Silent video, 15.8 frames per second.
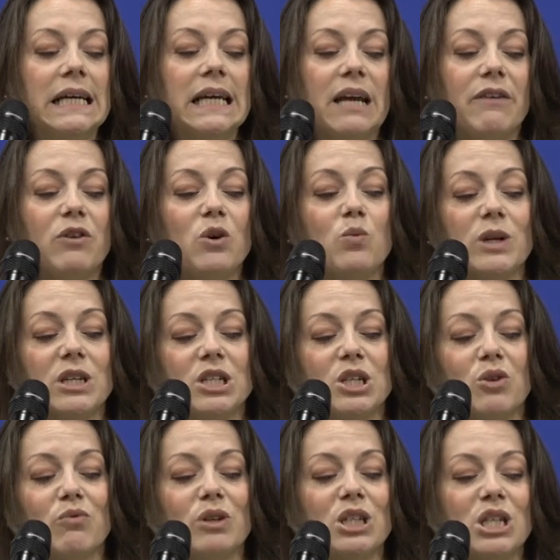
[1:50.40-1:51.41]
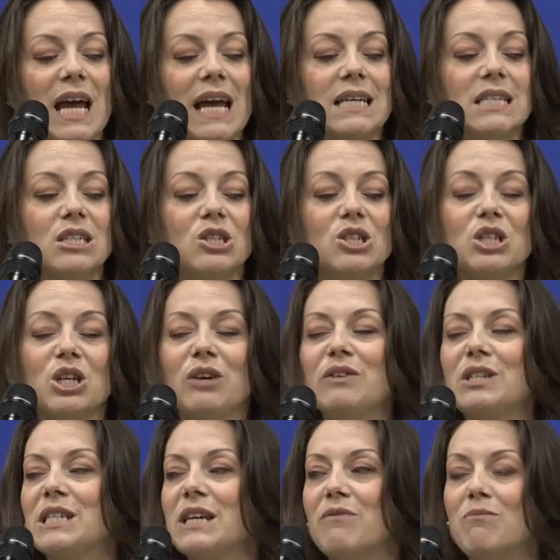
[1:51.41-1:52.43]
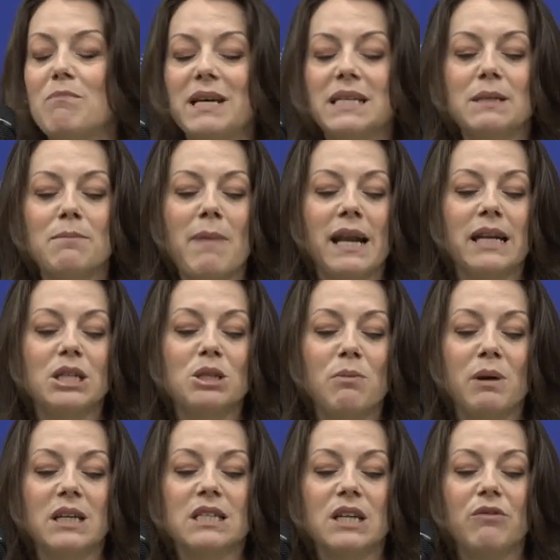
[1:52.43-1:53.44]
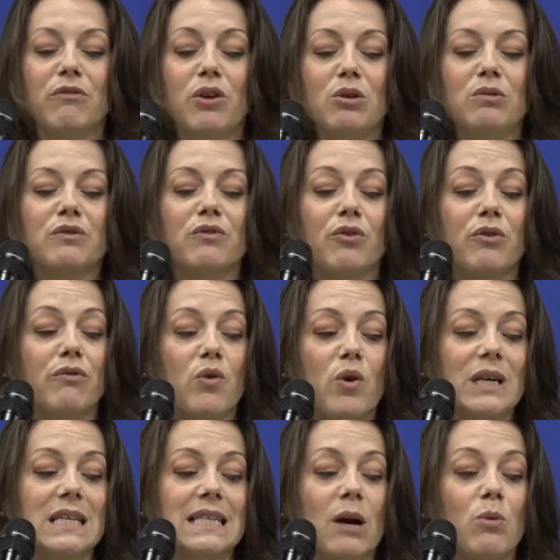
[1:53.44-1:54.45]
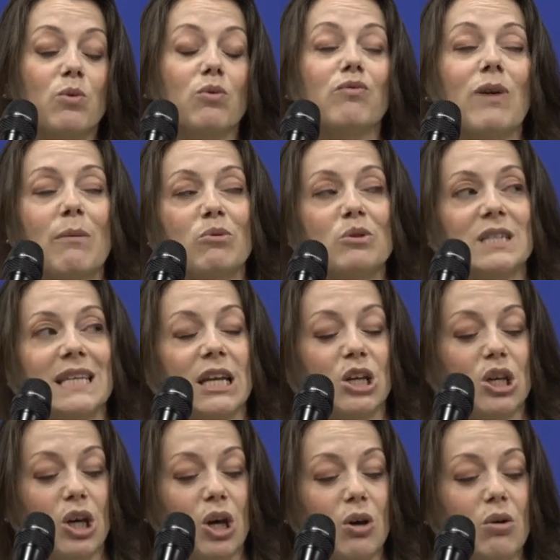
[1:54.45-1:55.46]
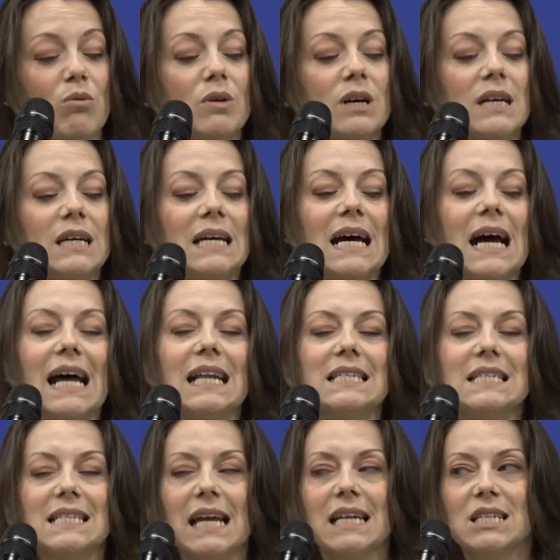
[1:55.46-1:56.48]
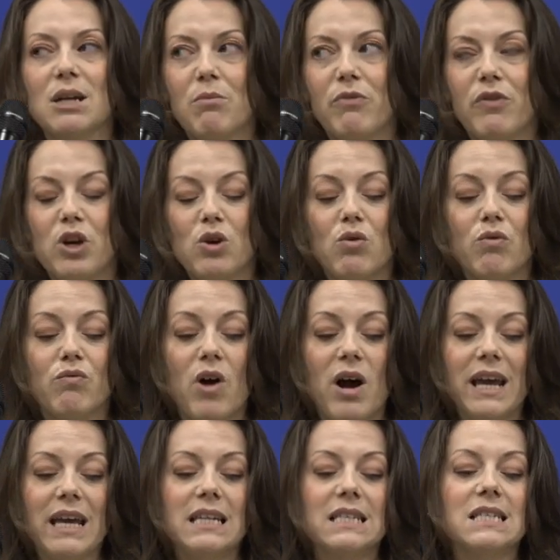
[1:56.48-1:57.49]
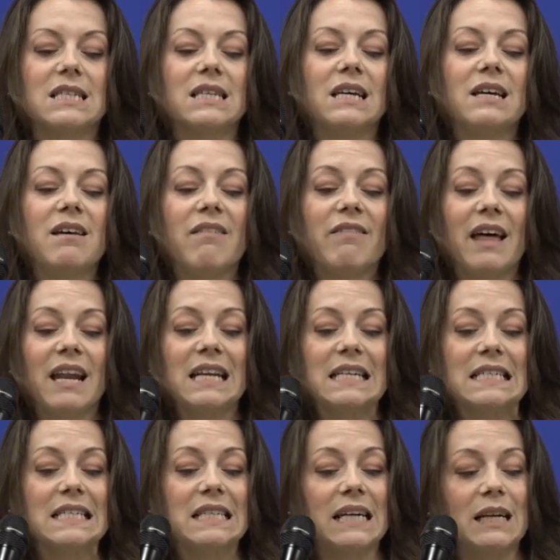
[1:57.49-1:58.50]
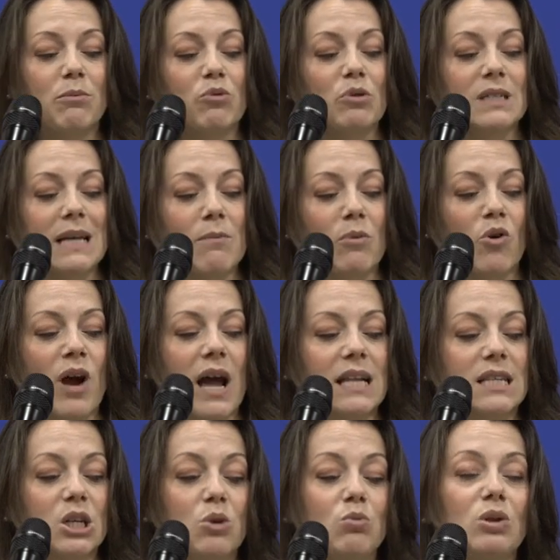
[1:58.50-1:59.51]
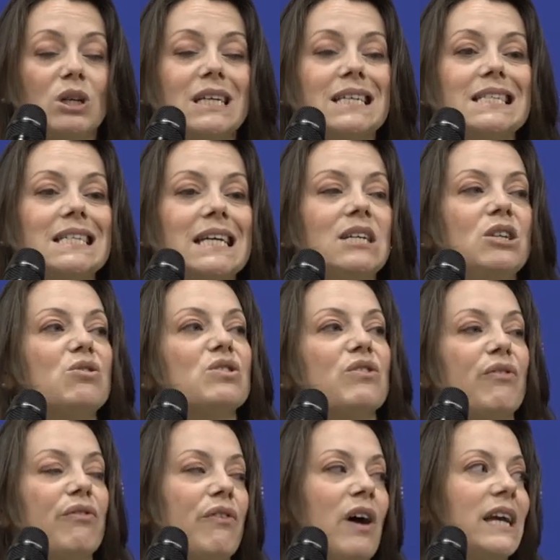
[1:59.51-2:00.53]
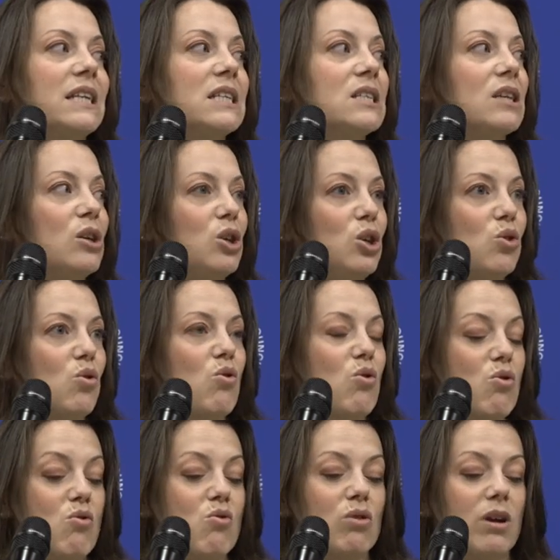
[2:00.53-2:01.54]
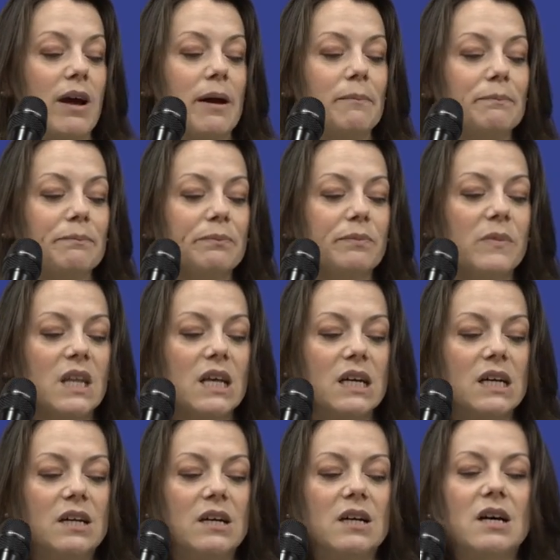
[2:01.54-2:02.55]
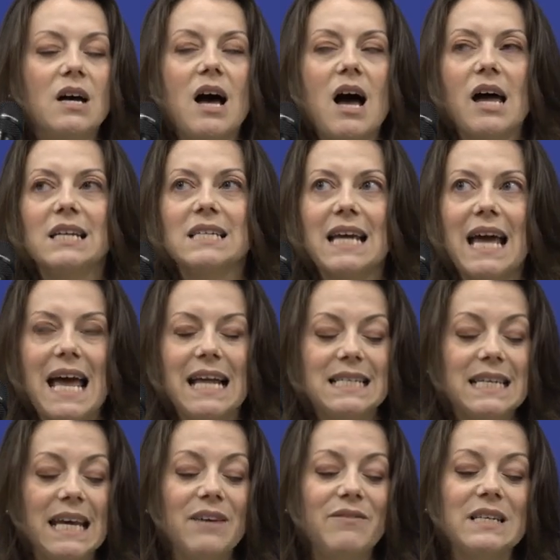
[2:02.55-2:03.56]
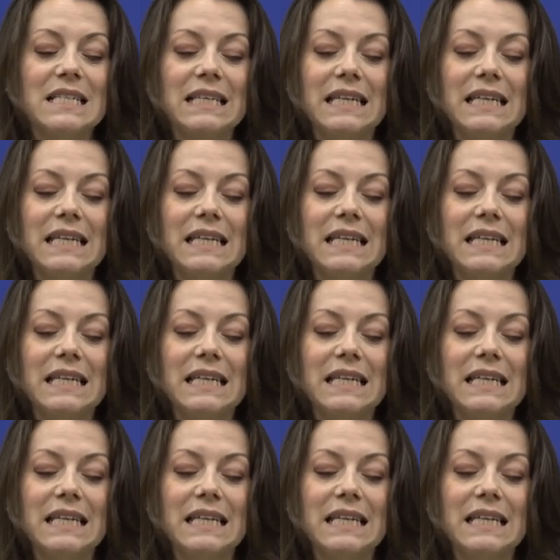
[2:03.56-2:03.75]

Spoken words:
If you wish to reject Conservative mismanagement and vote for a voice that will represent you and stand up for your rights, then it is the Liberal Democrats who will continue to fight your corner. Under Ed Davey's